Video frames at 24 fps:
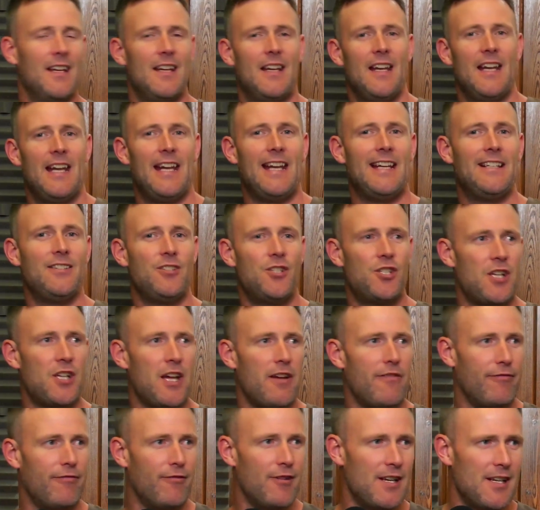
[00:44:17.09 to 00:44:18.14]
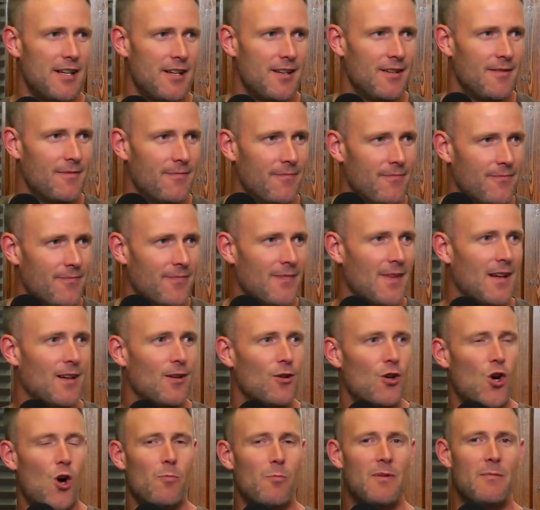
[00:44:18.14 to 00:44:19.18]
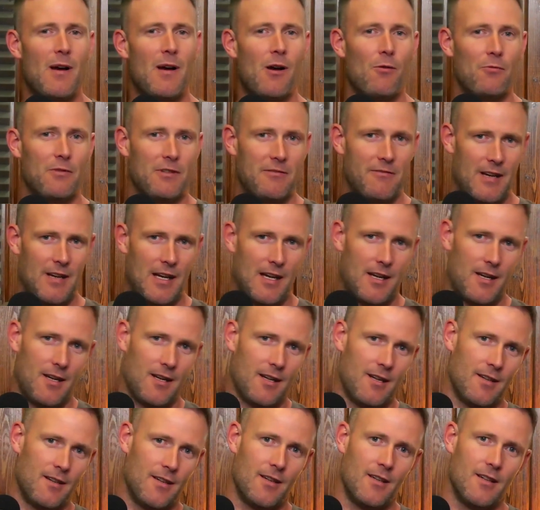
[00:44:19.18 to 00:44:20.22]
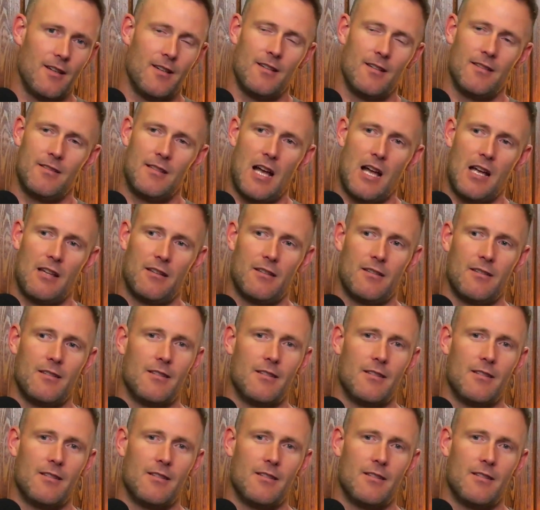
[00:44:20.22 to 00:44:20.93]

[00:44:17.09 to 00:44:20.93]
hinge stiff rig, combi multi-rig. Done.